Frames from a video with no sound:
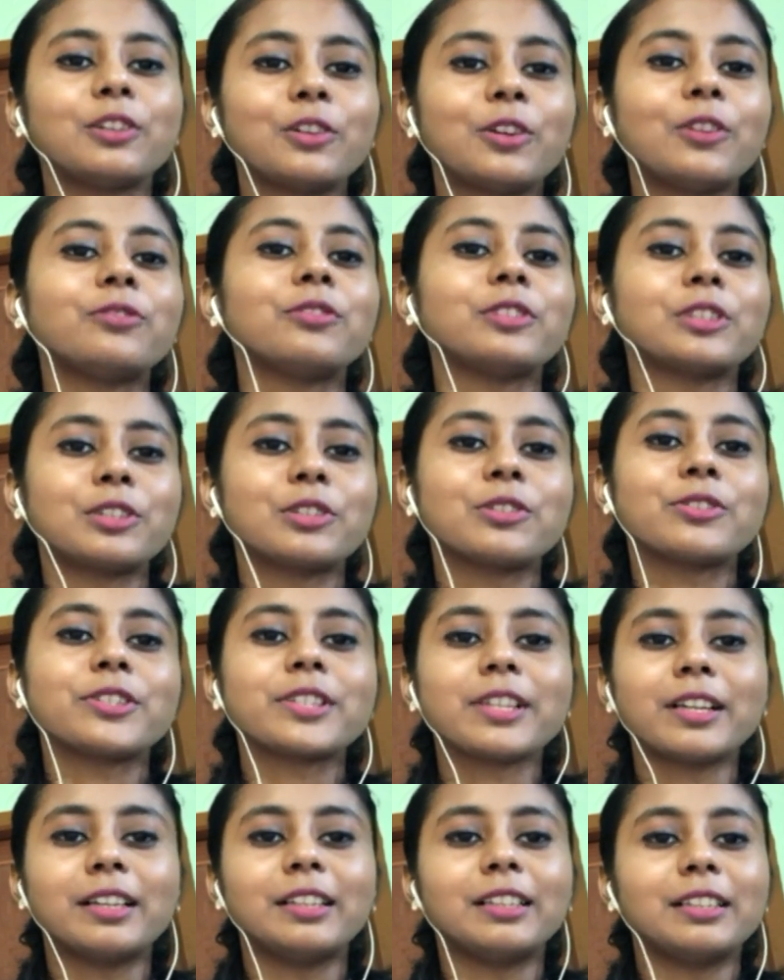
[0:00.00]
your videos
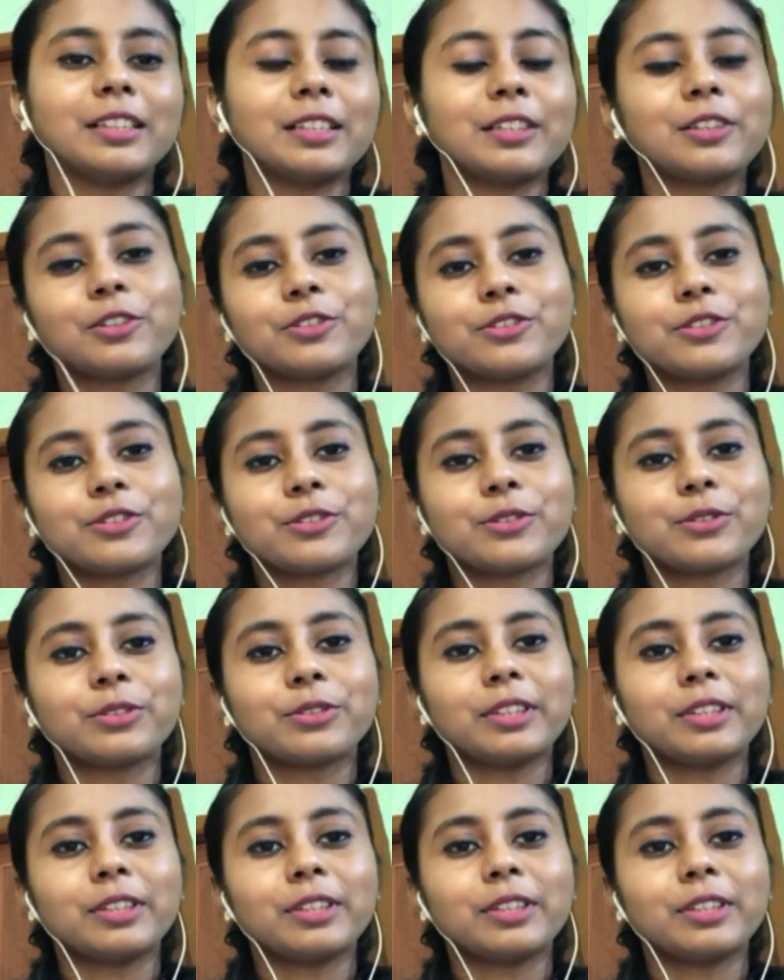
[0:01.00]
earlier also,